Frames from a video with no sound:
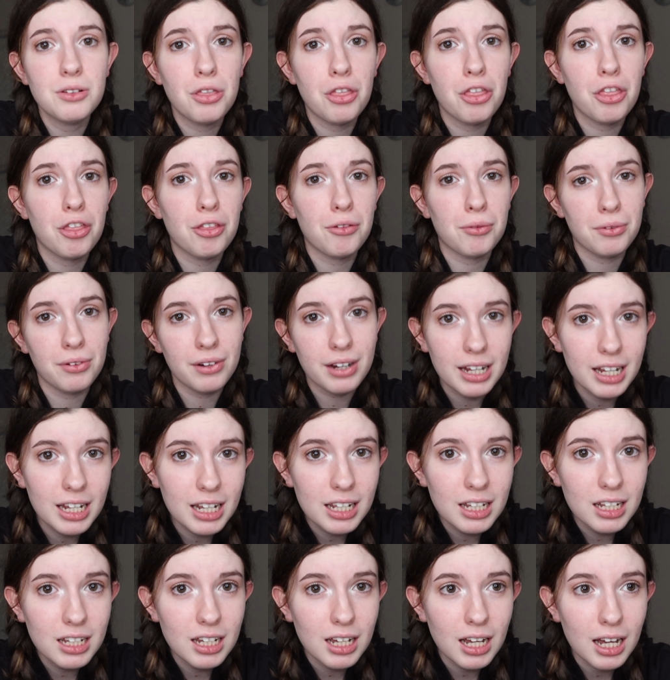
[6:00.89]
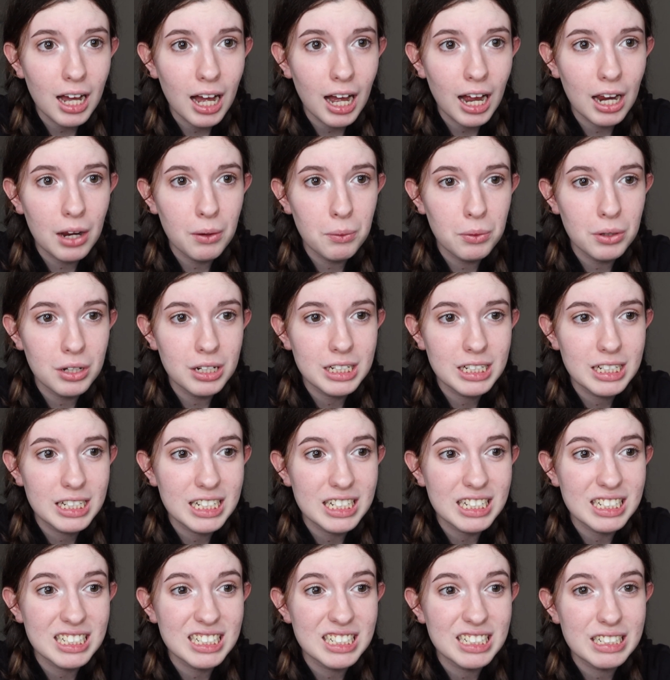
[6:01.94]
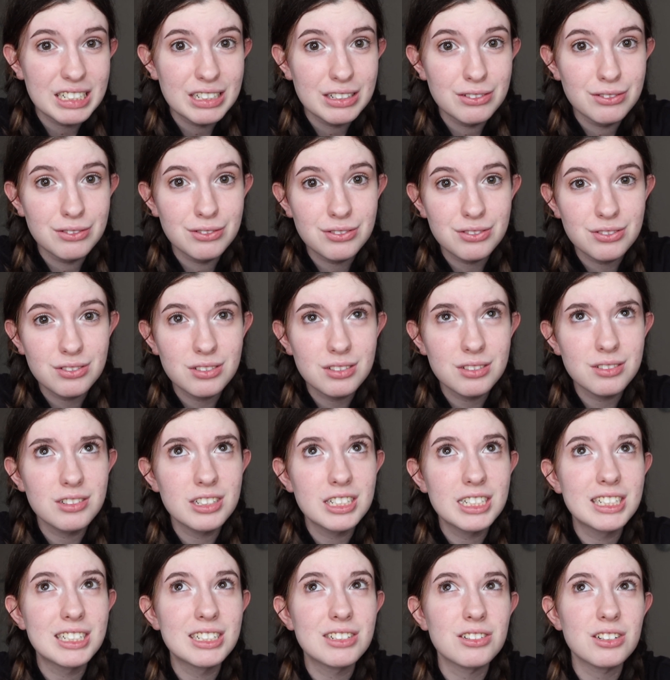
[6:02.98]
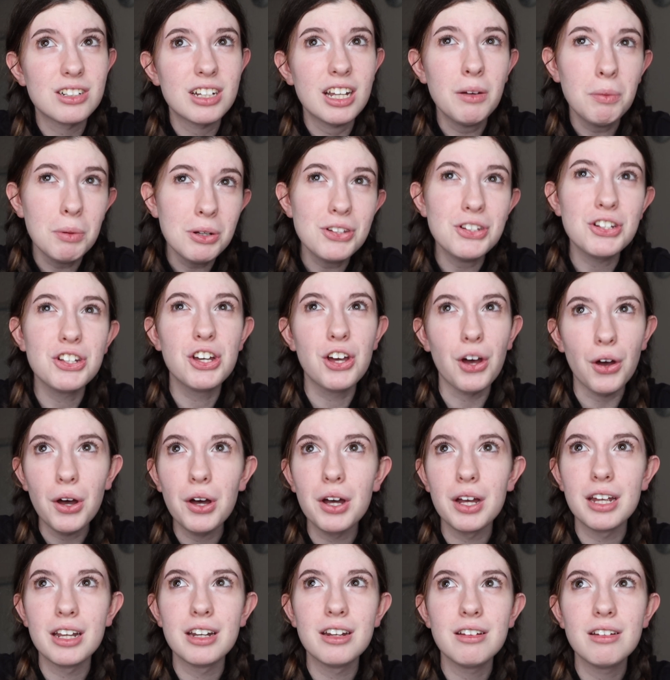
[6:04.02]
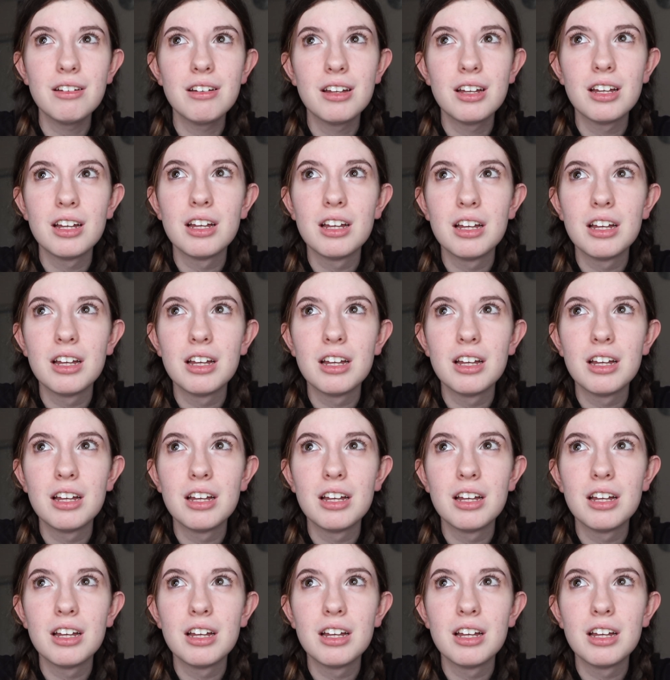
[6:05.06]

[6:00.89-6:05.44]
three, I would give... It was good.